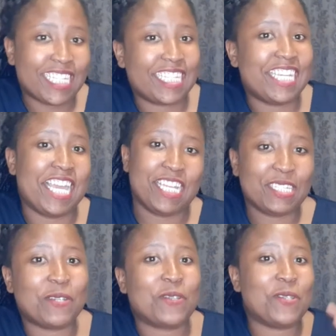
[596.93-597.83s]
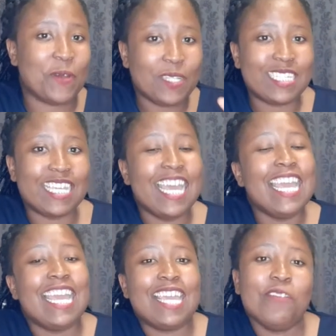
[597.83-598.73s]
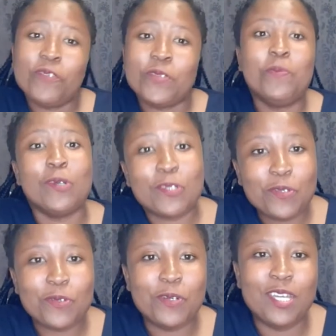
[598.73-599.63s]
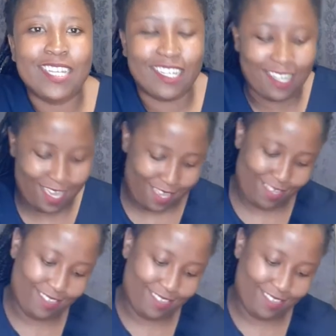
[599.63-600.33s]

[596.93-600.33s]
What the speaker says: the DH or you don't. If it moves you, it